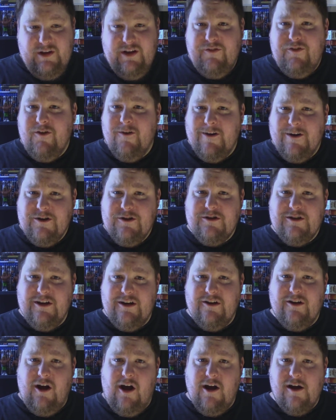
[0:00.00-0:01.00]
if you're
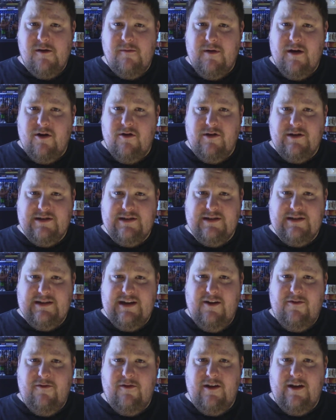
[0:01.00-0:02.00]
interested in documentaries, it's
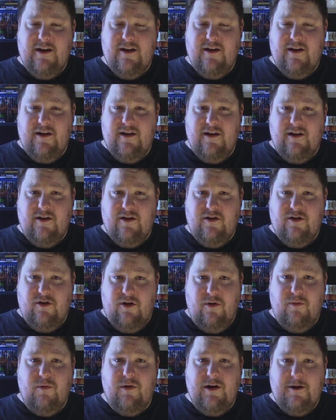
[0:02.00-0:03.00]
definitely a
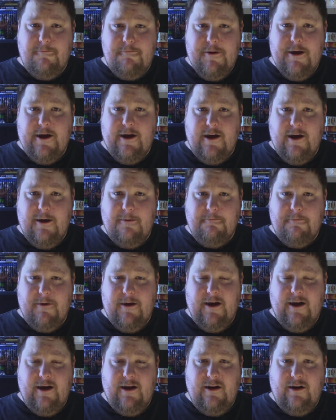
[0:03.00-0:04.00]
good one to pick up
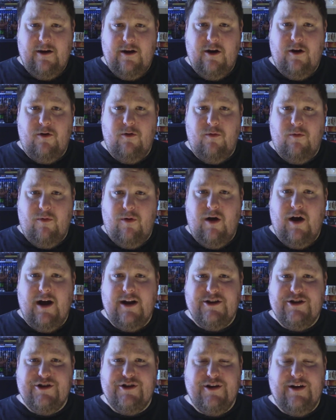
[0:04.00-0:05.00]
and, you know,
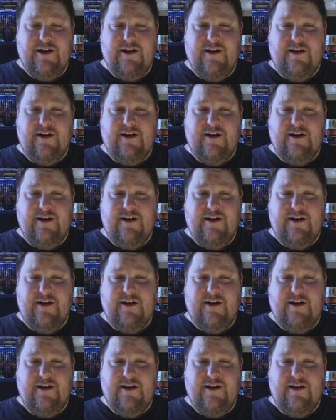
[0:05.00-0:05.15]
watch.